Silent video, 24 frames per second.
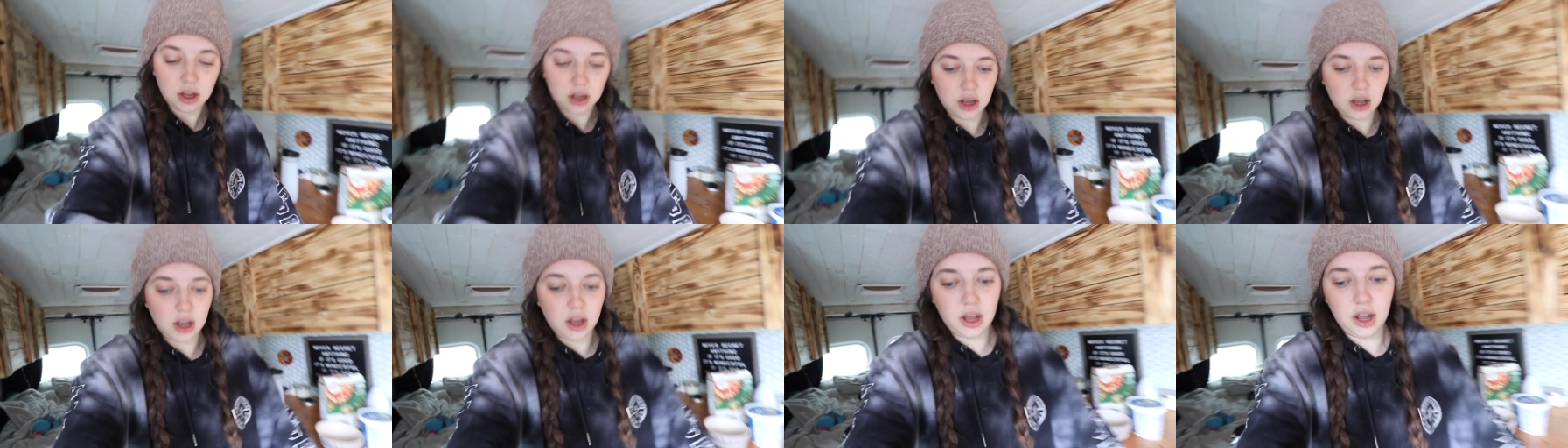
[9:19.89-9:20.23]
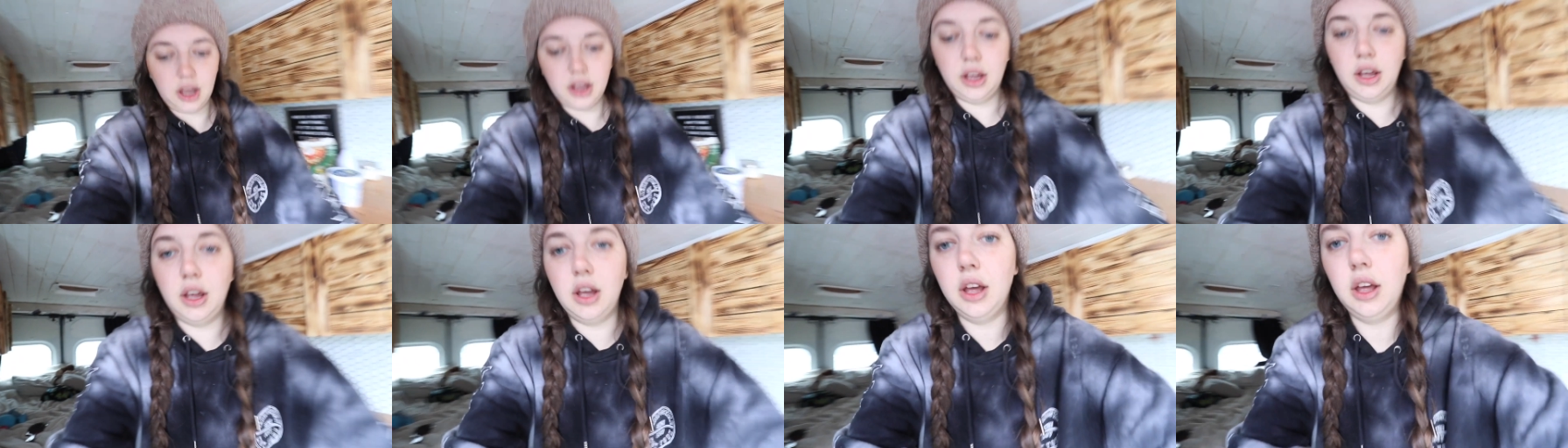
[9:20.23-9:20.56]

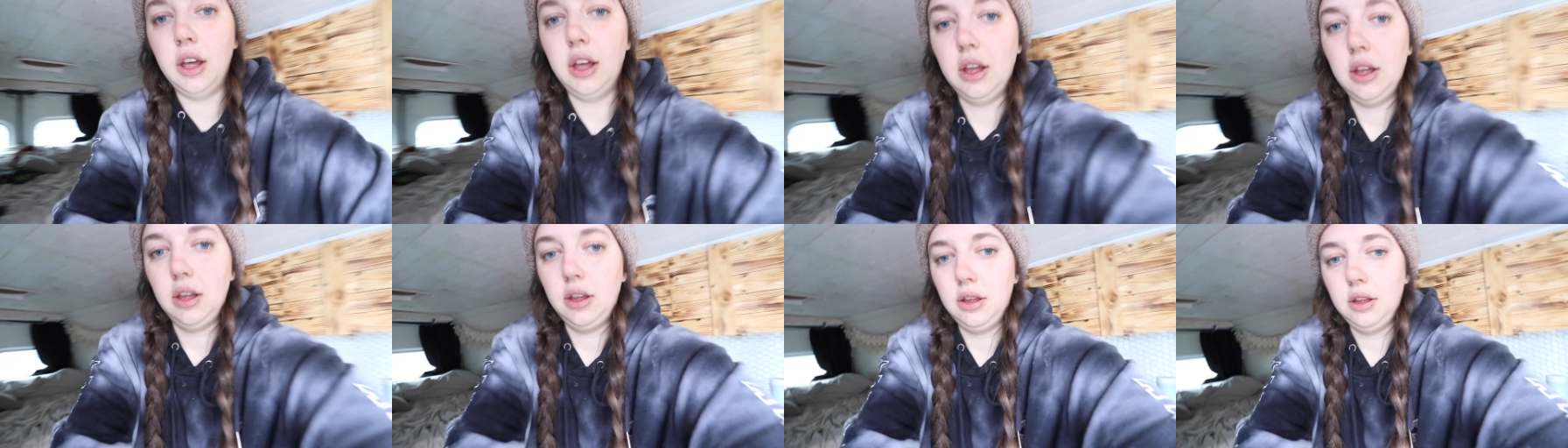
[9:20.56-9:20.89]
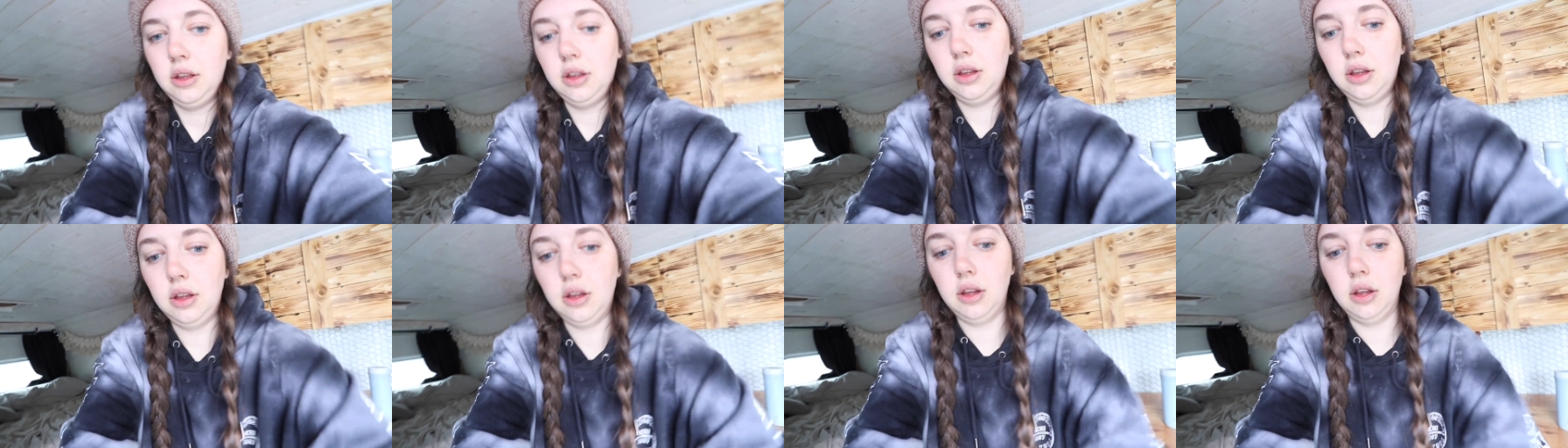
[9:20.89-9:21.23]
I uh,
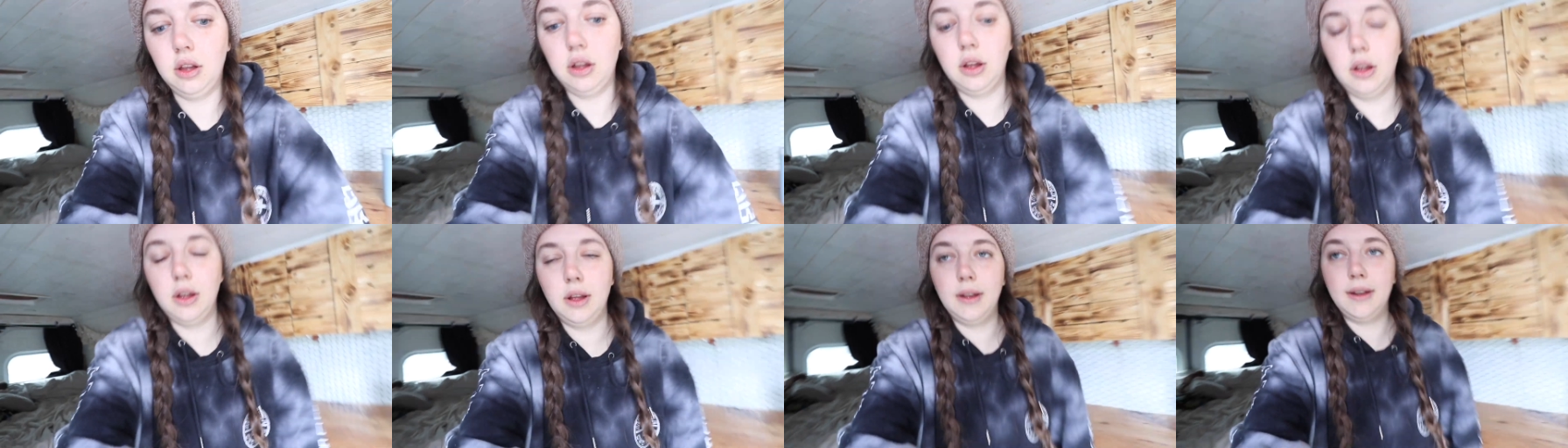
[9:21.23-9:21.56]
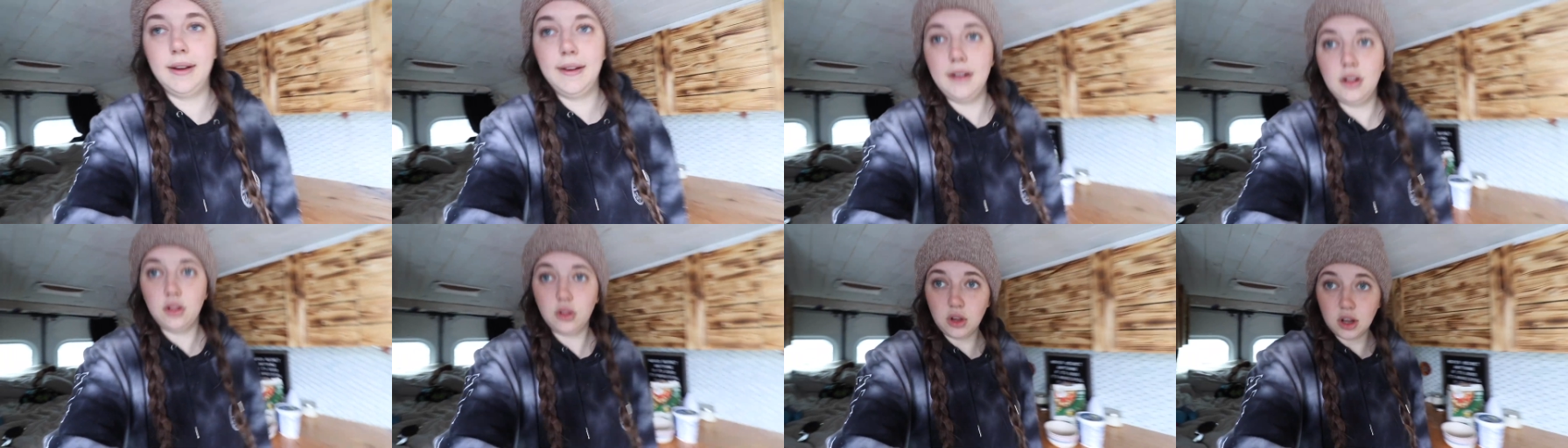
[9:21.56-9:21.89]

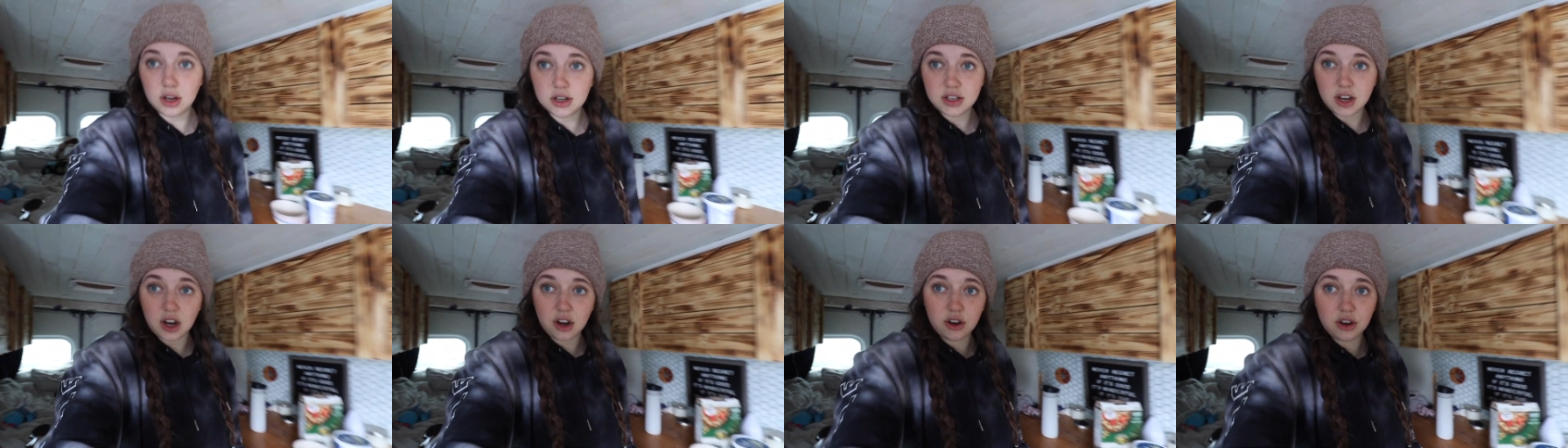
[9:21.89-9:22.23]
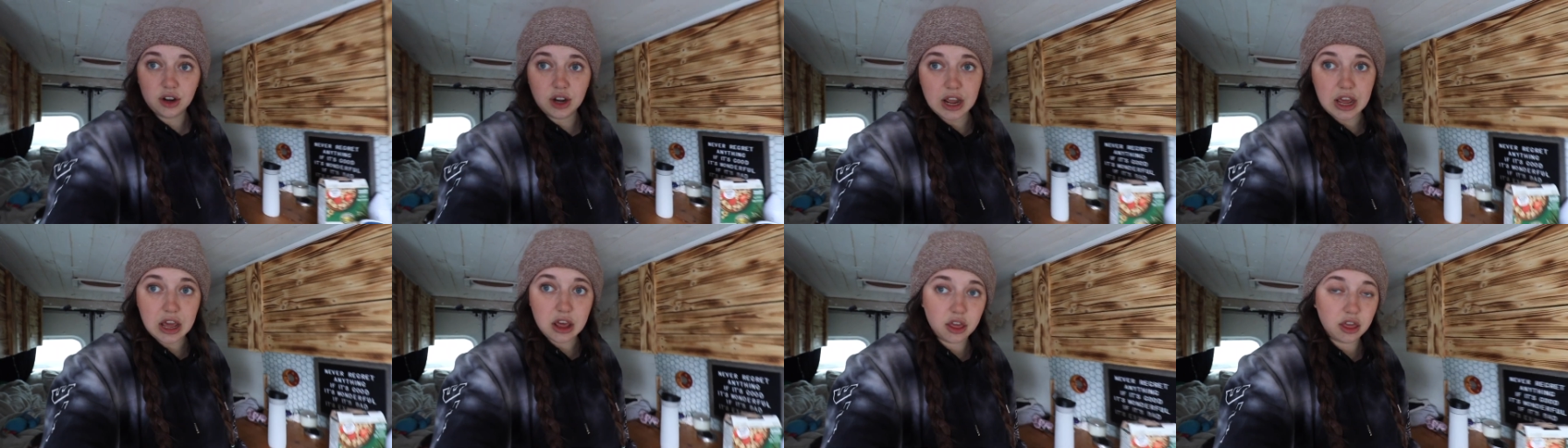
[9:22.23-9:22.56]
looked
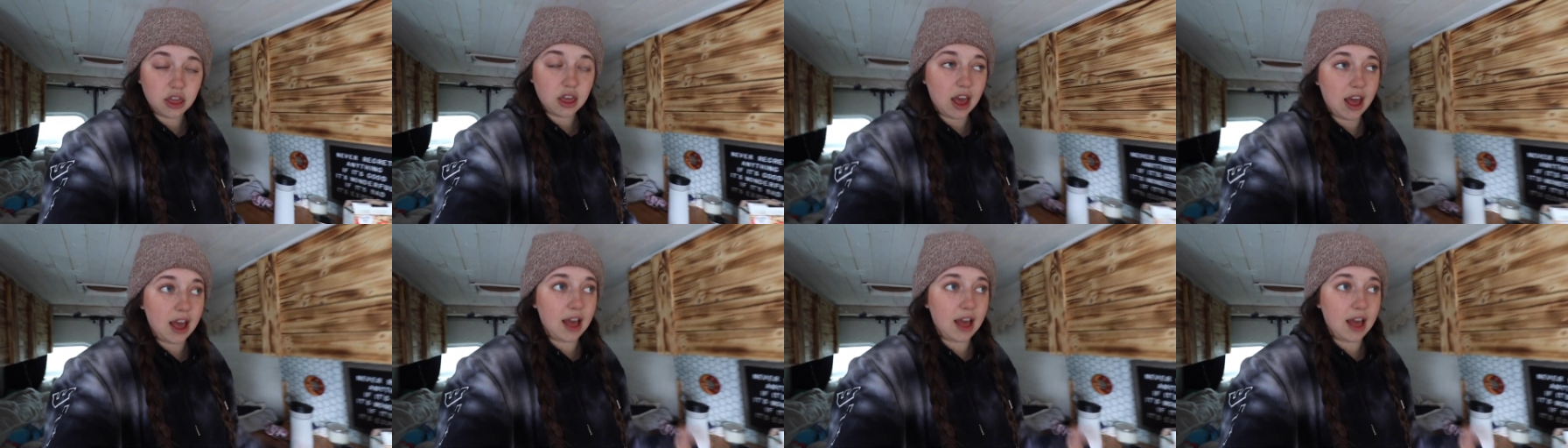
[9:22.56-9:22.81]
underneath,